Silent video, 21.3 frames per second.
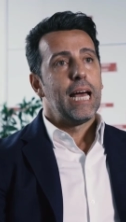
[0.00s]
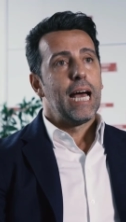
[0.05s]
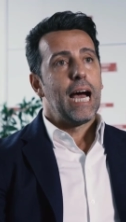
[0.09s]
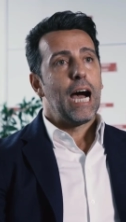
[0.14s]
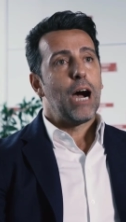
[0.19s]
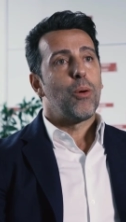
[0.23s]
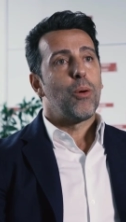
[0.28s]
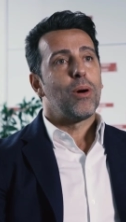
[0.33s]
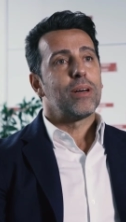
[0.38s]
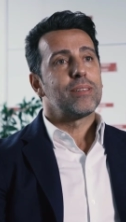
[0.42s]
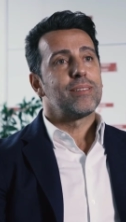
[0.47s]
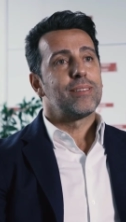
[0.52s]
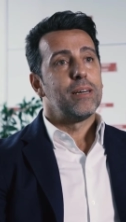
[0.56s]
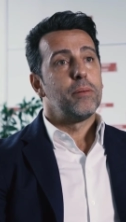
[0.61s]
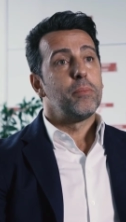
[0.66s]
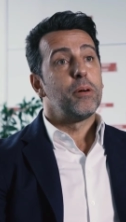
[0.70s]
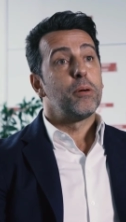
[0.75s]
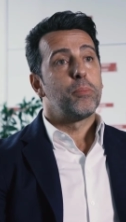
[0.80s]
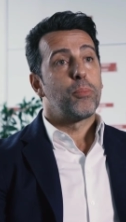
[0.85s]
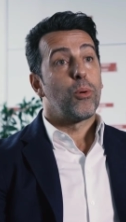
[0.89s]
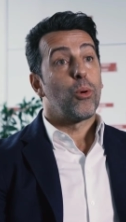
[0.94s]
our
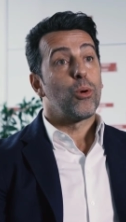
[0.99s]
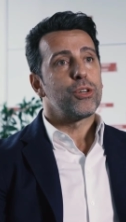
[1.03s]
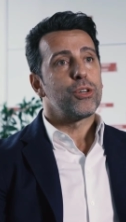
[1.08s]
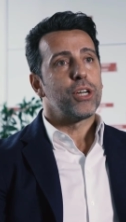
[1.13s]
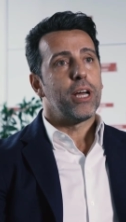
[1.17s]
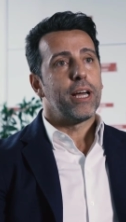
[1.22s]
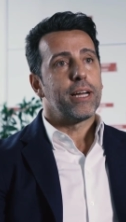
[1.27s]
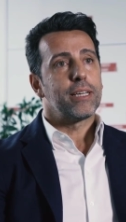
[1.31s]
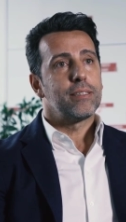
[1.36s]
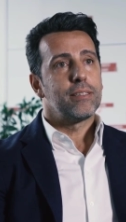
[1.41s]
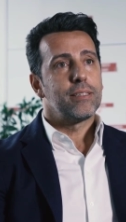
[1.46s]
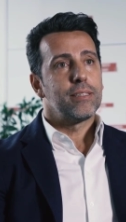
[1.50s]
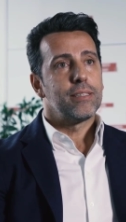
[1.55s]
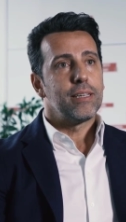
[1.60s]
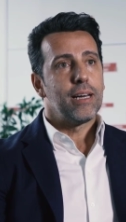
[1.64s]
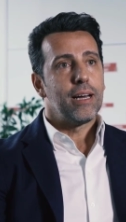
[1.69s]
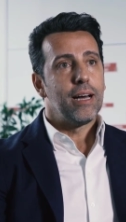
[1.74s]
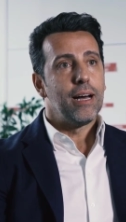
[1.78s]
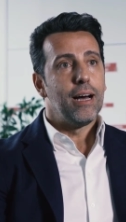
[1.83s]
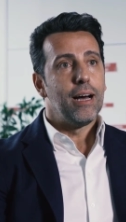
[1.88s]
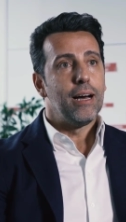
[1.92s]
summer project,
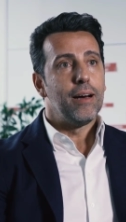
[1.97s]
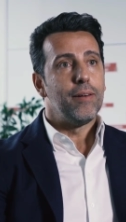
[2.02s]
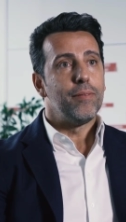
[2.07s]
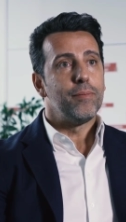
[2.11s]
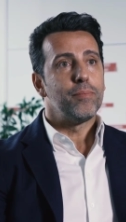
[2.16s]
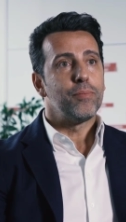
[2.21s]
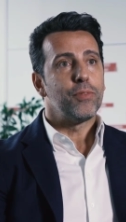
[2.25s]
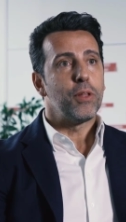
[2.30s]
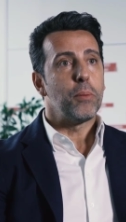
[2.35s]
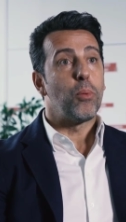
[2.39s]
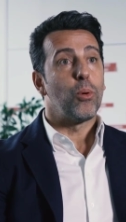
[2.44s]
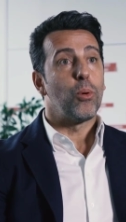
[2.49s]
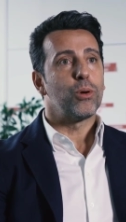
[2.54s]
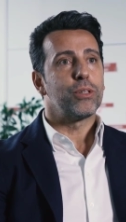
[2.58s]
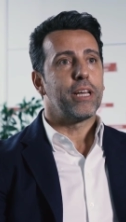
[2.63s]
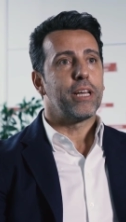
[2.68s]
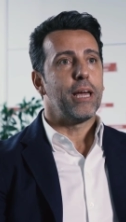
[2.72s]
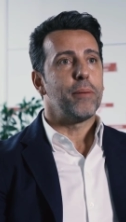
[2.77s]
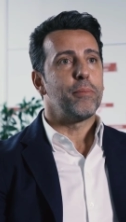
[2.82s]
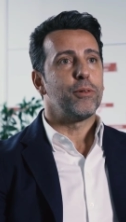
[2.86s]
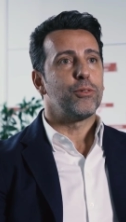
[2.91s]
uh, the
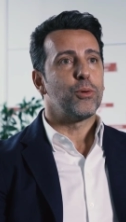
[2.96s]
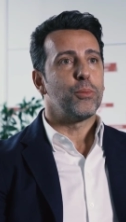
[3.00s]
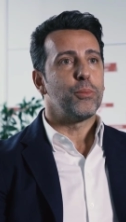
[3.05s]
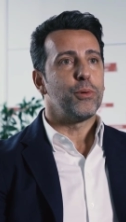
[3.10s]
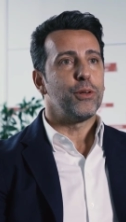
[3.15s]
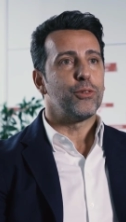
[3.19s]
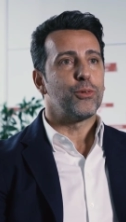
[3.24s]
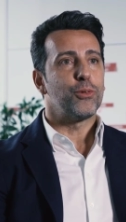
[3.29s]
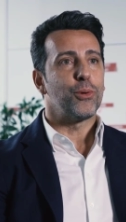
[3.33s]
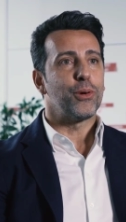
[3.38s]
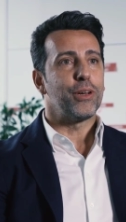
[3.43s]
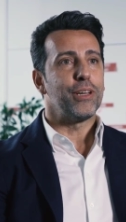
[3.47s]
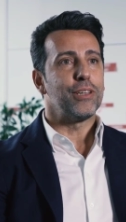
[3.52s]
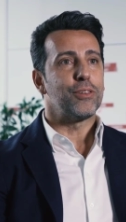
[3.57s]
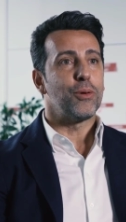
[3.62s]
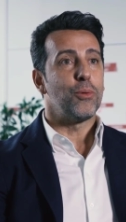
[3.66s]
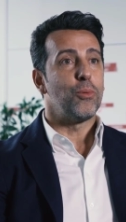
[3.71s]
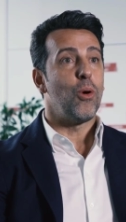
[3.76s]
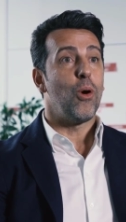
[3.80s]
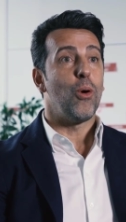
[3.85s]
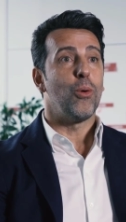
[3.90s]
board came to me to him and
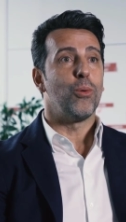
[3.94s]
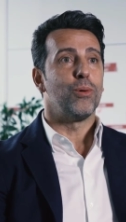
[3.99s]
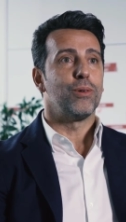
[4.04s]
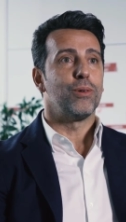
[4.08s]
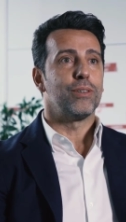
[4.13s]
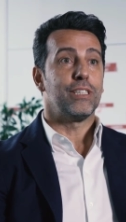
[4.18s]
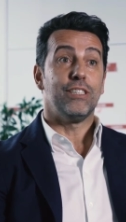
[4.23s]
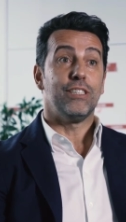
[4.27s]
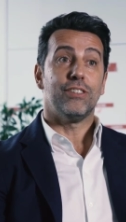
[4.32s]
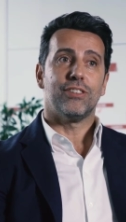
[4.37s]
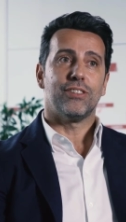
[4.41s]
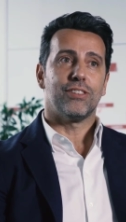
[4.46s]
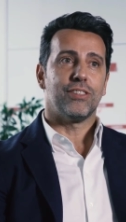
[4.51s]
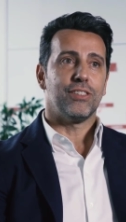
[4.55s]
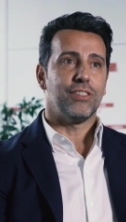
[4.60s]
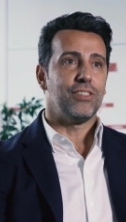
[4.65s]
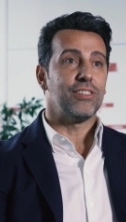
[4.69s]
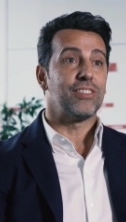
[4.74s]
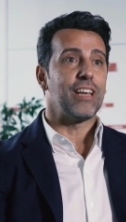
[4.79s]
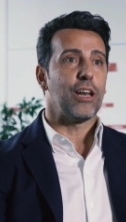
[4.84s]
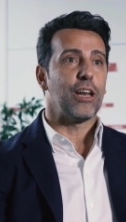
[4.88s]
said, whoa, this,
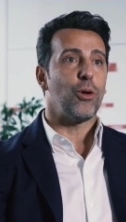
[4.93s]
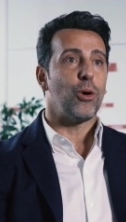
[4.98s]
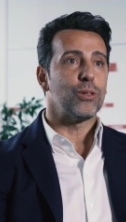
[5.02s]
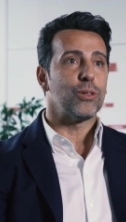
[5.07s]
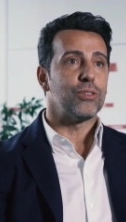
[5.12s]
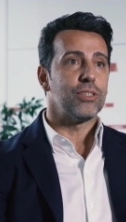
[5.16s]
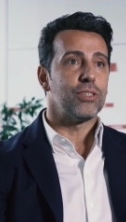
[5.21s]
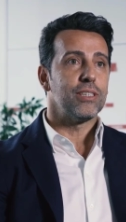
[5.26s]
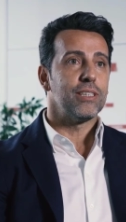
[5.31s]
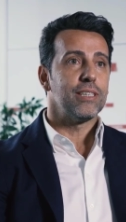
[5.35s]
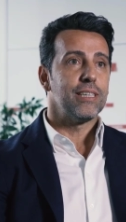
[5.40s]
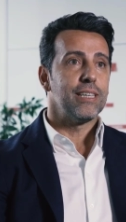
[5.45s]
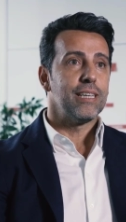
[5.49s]
this is a lot.